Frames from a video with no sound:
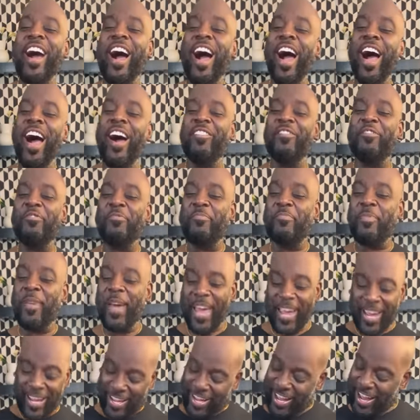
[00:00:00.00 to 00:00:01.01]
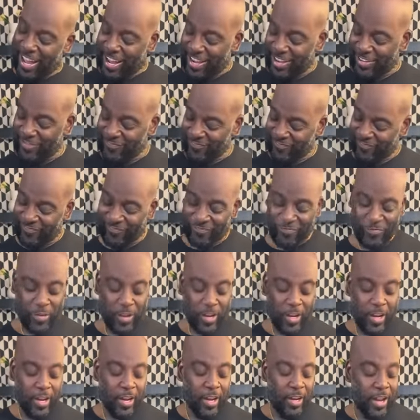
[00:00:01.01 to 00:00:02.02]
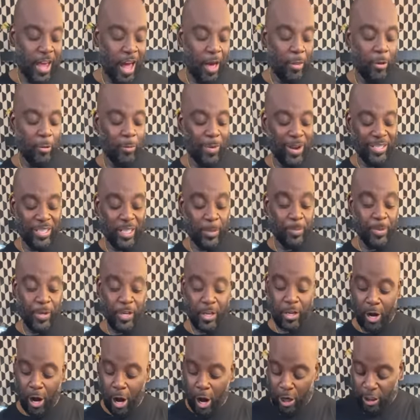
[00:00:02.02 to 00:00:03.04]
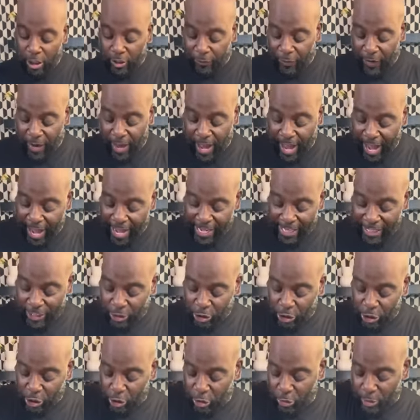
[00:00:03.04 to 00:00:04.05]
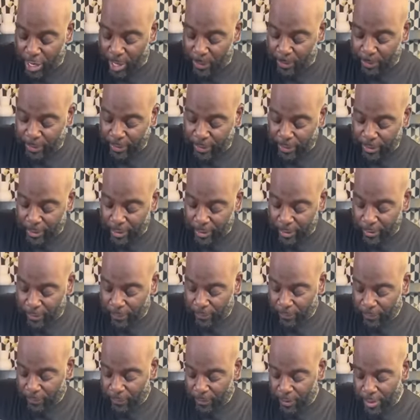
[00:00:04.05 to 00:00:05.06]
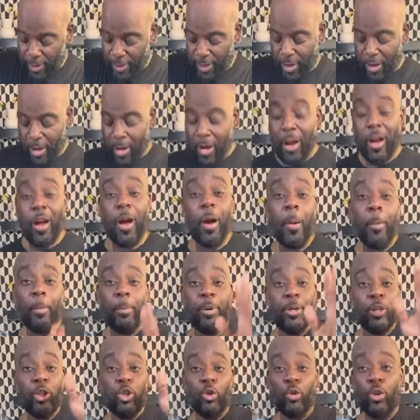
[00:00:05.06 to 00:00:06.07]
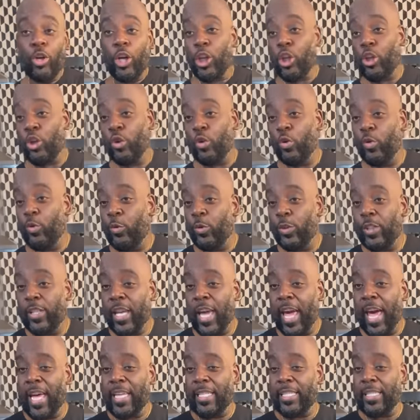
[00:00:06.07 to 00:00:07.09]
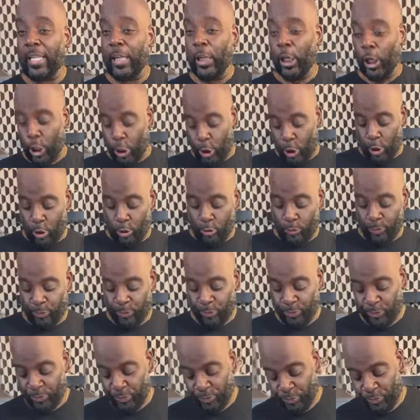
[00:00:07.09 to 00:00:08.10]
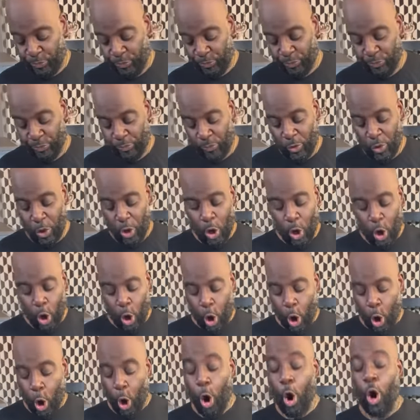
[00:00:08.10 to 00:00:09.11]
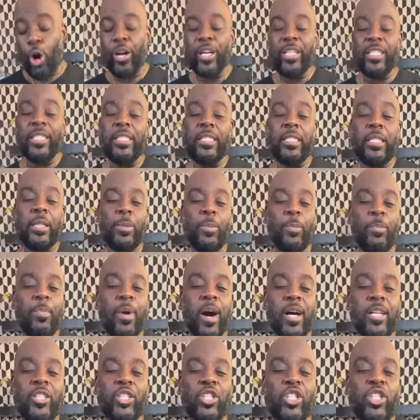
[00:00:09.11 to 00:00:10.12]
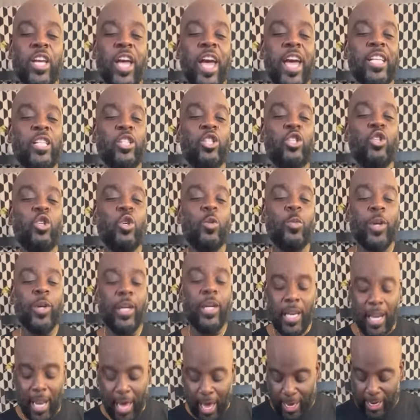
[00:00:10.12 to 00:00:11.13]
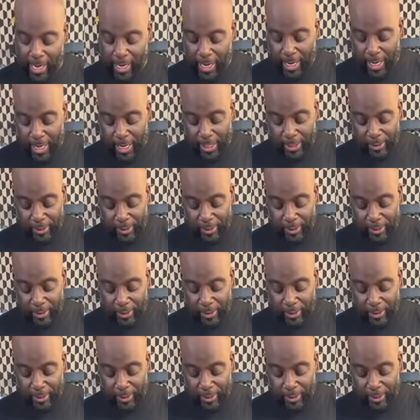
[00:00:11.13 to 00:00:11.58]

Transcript: have bacon. Now the recipe calls for eight strips, but you can use as little or as much as you would like.